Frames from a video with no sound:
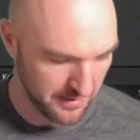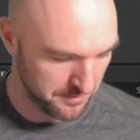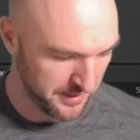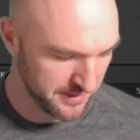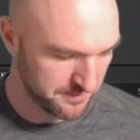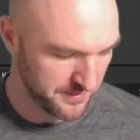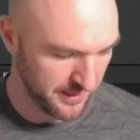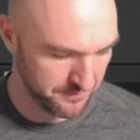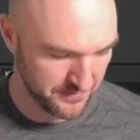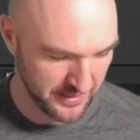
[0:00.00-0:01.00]
But
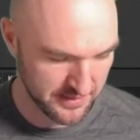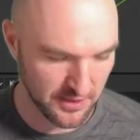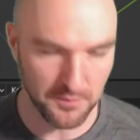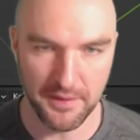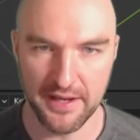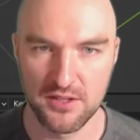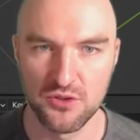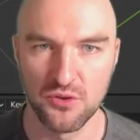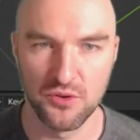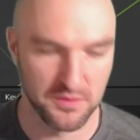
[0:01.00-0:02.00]
yeah, let's go back
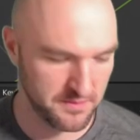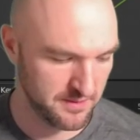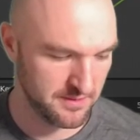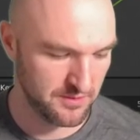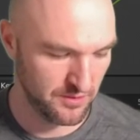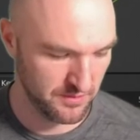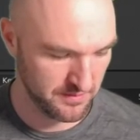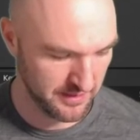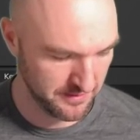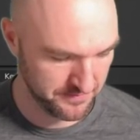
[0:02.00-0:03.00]
to
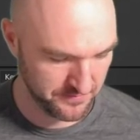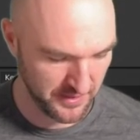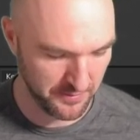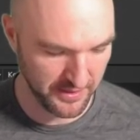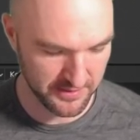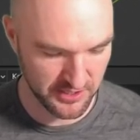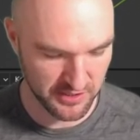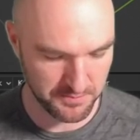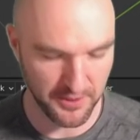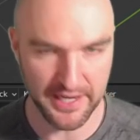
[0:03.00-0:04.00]
maybe I'll
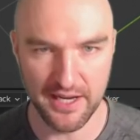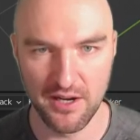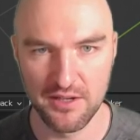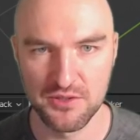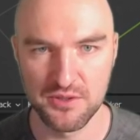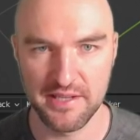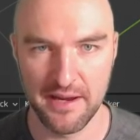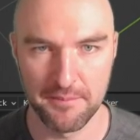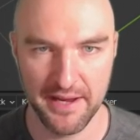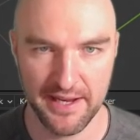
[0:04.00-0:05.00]
just bring our
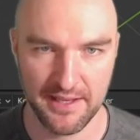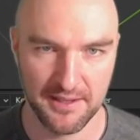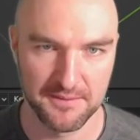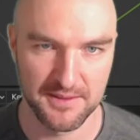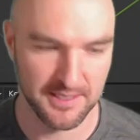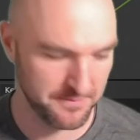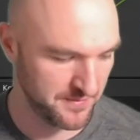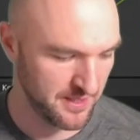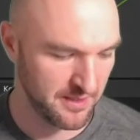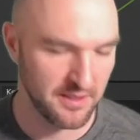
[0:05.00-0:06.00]
Suzanne back.
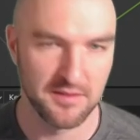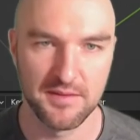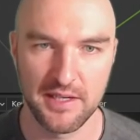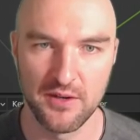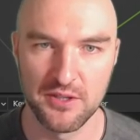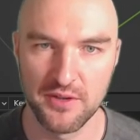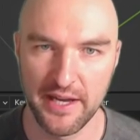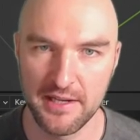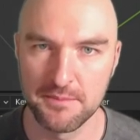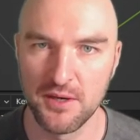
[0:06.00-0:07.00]
We're going to
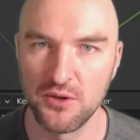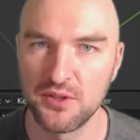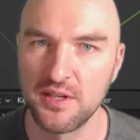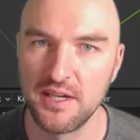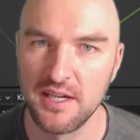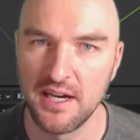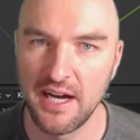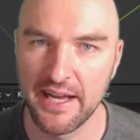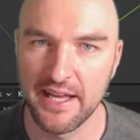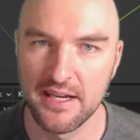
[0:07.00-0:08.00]
edit mode.
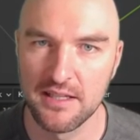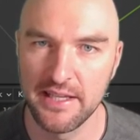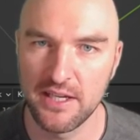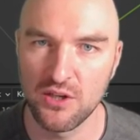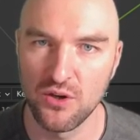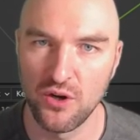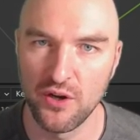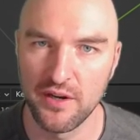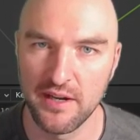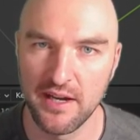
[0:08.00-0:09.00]
I can click
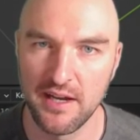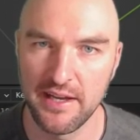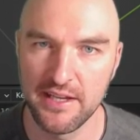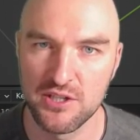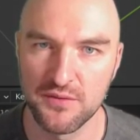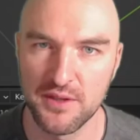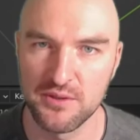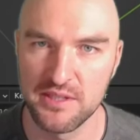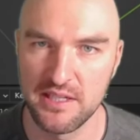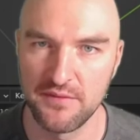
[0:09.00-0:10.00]
on each of
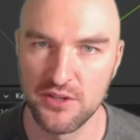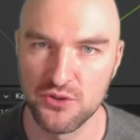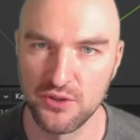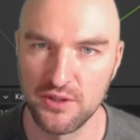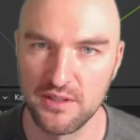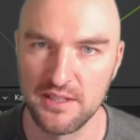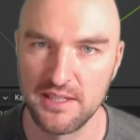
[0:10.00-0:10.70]
those individual